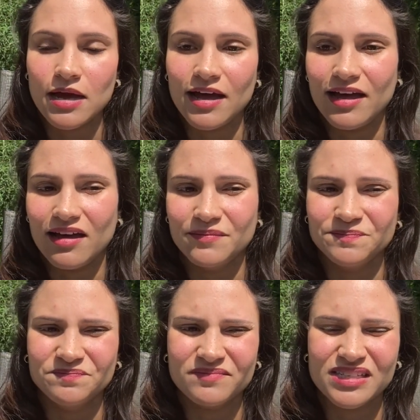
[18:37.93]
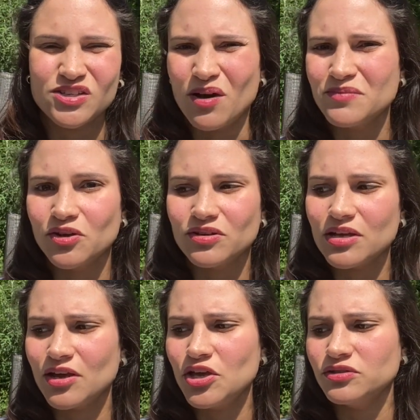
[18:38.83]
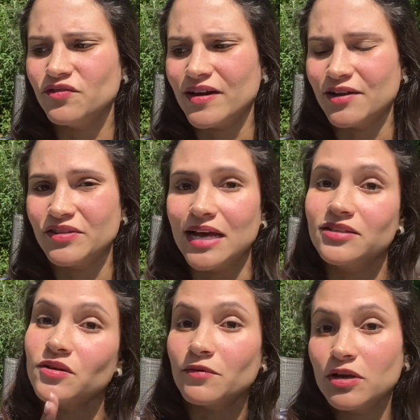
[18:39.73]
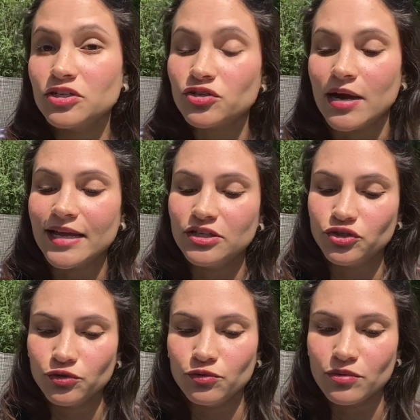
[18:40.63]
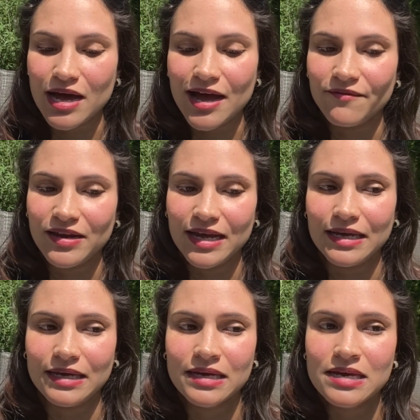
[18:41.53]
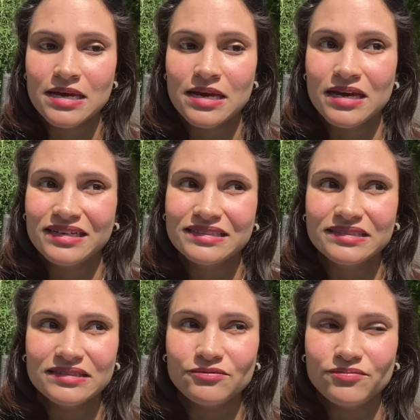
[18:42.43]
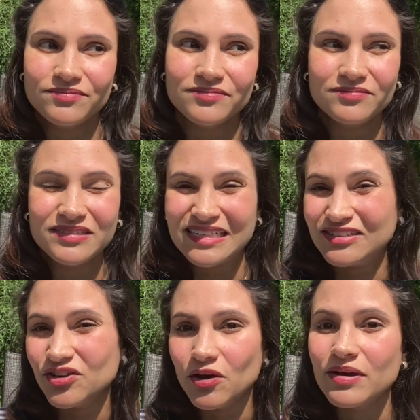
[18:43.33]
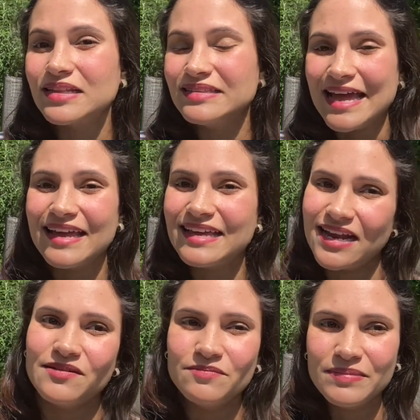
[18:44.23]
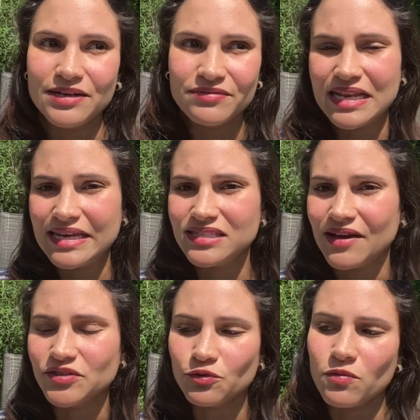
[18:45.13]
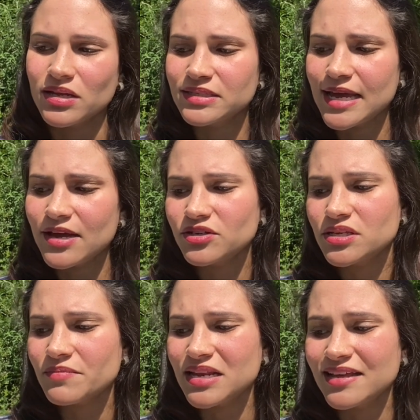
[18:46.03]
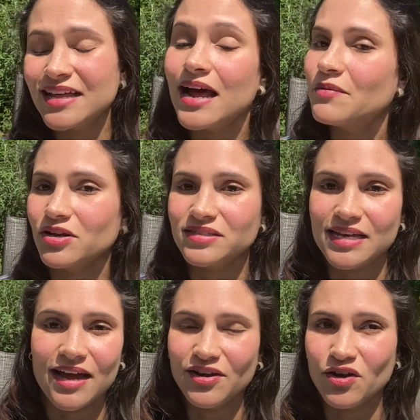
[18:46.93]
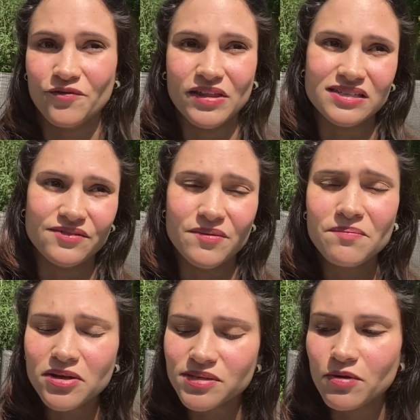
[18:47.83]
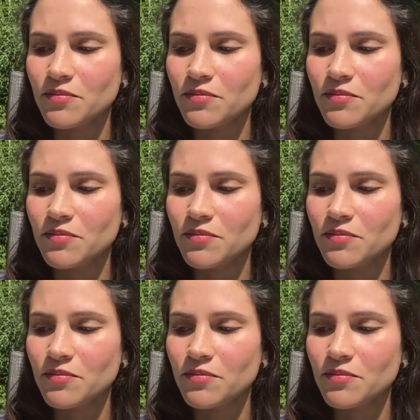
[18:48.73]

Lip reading: So I'm not a huge fan of that. So I'm gonna try to have like, you know, they get me released after 1 day or something like that. I'm gonna see. I don't know if that's even possible.